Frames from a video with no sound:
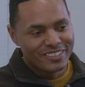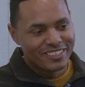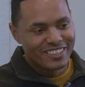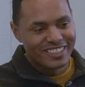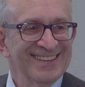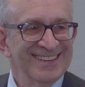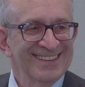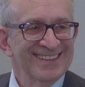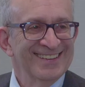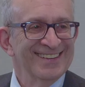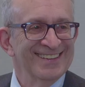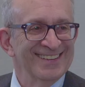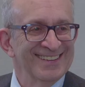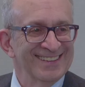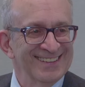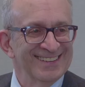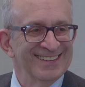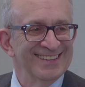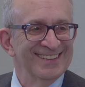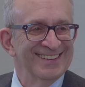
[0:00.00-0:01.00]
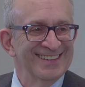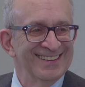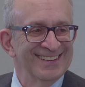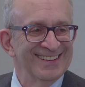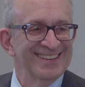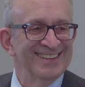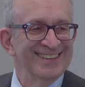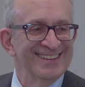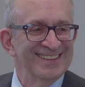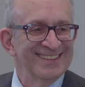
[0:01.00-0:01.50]
So that's not.
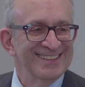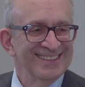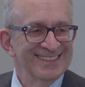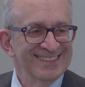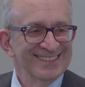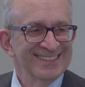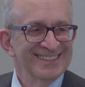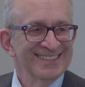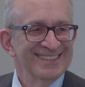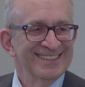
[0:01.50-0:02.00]
But